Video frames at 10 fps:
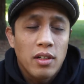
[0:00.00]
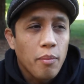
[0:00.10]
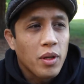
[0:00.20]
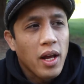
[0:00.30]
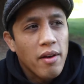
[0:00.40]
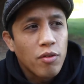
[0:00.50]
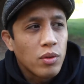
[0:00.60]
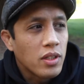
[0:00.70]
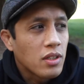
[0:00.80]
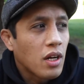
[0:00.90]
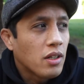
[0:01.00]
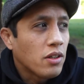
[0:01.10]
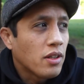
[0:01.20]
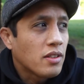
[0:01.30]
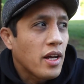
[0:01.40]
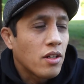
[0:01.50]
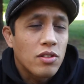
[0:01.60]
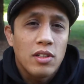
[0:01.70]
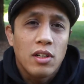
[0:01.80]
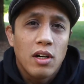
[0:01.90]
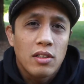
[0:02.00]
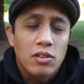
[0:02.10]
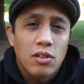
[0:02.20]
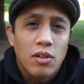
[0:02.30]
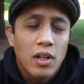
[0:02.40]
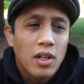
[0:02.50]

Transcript: I mean, I haven't really taught under the title sigung, so